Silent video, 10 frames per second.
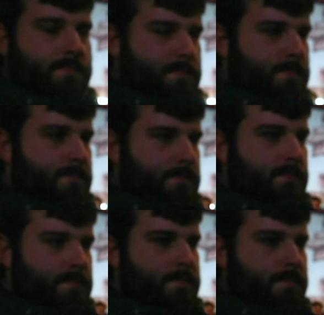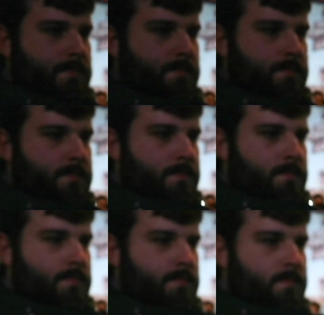
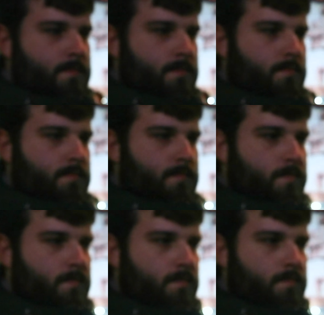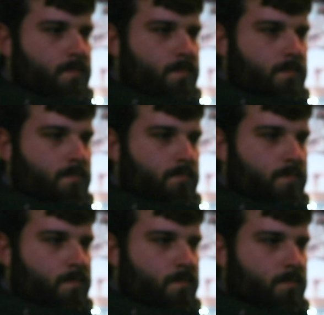
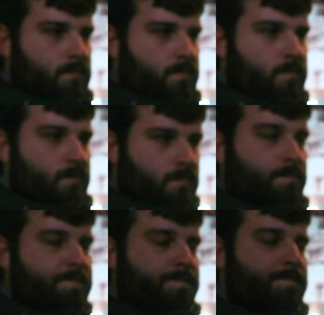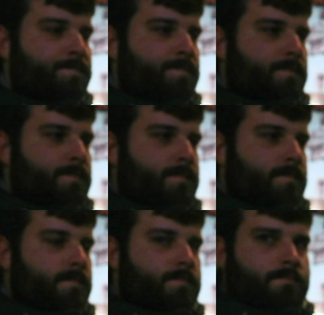
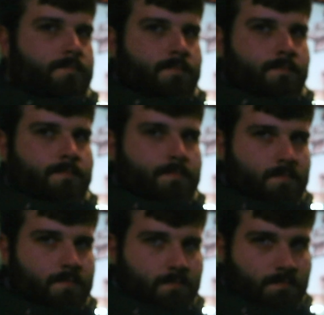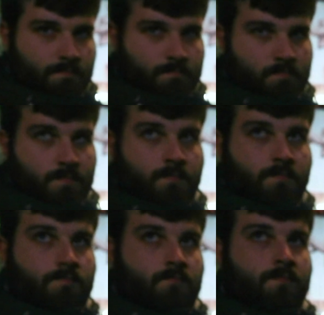
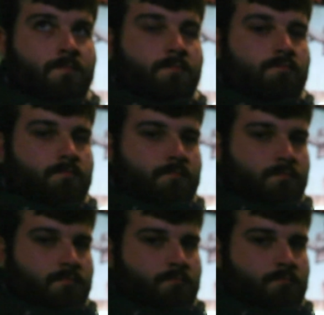(not speaking)